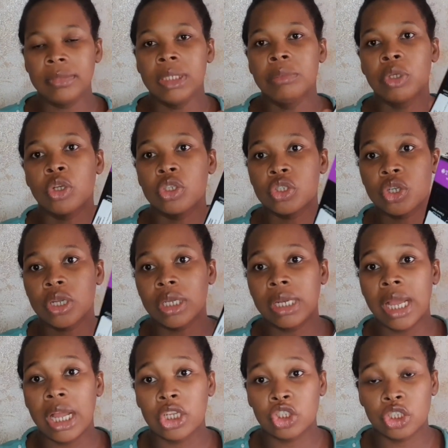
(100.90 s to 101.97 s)
because you can
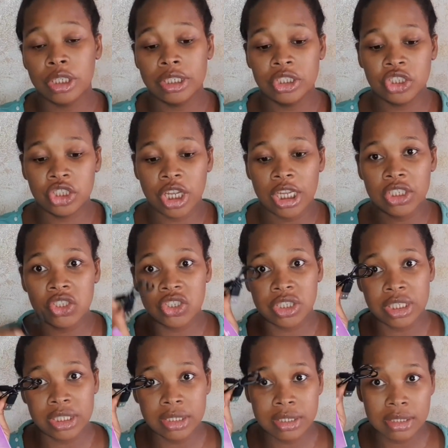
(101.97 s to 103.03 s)
actually charge
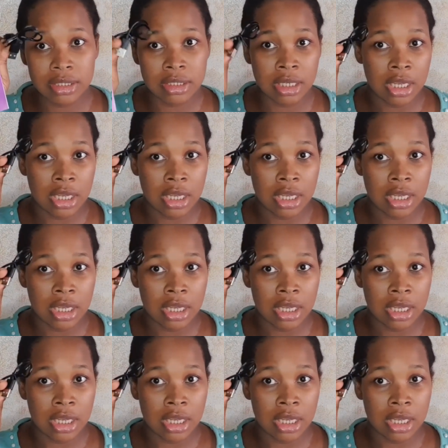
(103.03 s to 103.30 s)
this.